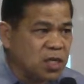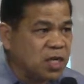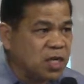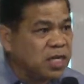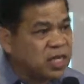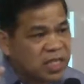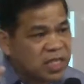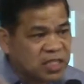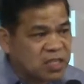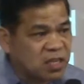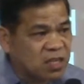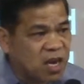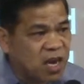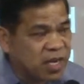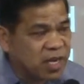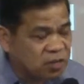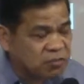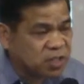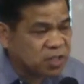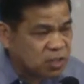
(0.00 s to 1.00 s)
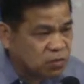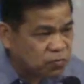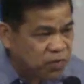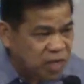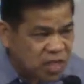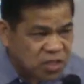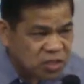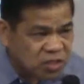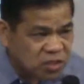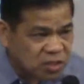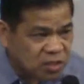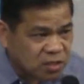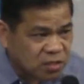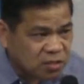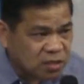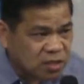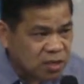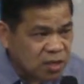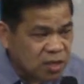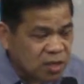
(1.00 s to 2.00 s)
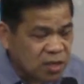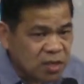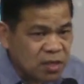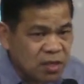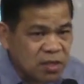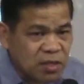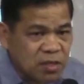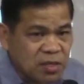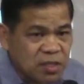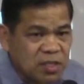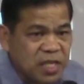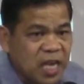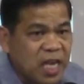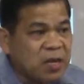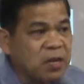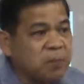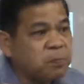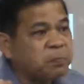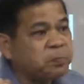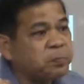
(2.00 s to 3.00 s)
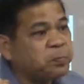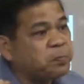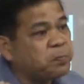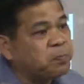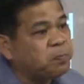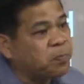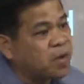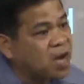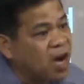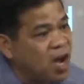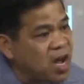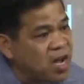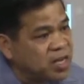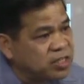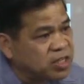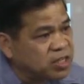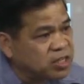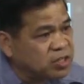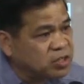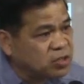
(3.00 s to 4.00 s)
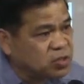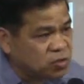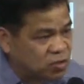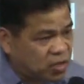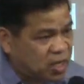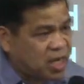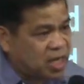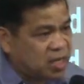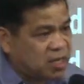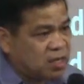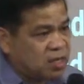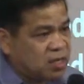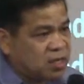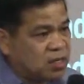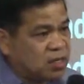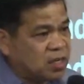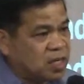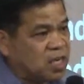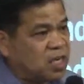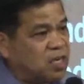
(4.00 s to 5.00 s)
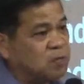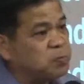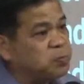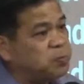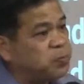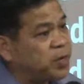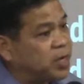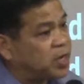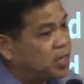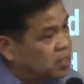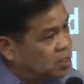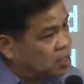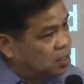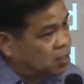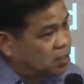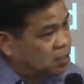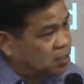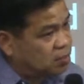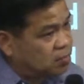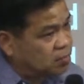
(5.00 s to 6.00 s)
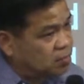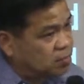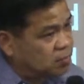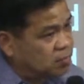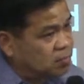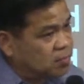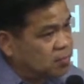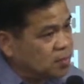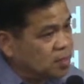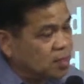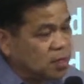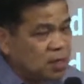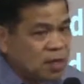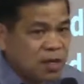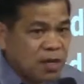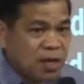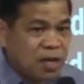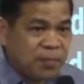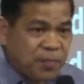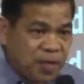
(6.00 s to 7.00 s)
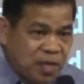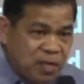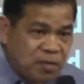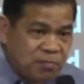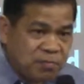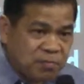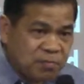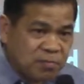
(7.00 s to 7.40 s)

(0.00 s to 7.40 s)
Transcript: in this kind of situation? They gathered together in prayer. Amen?